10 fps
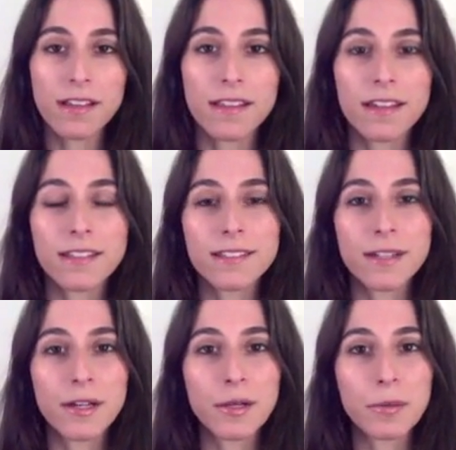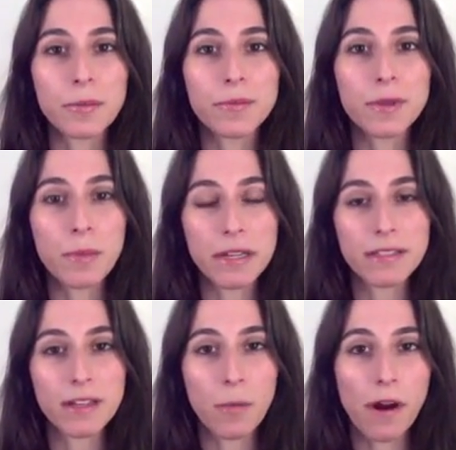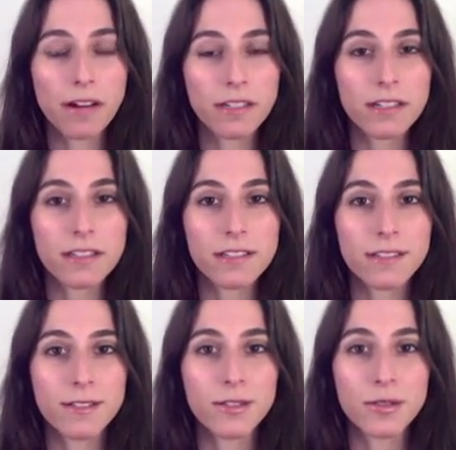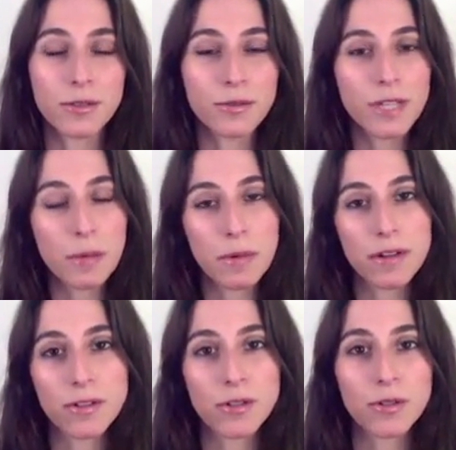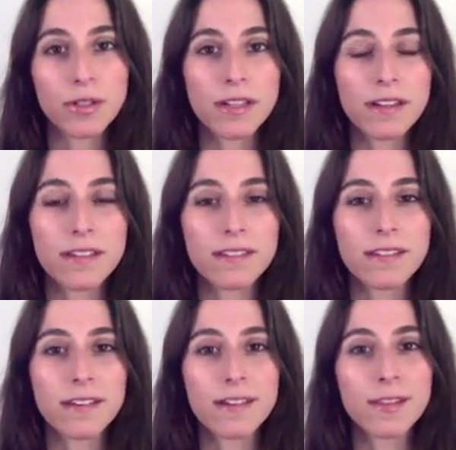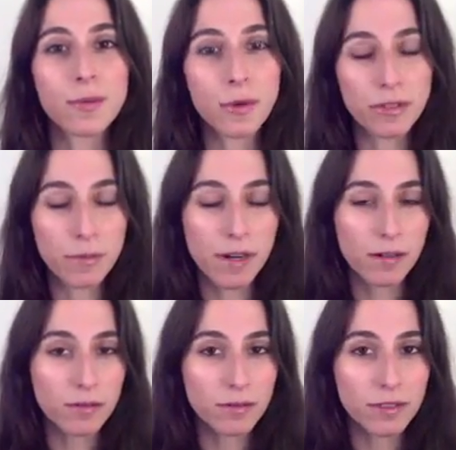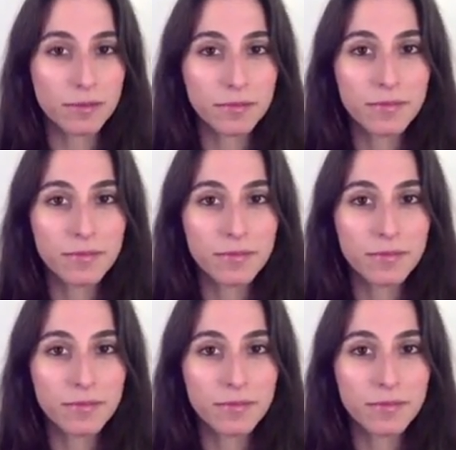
That's the basic practice. To keep it internally is the most powerful.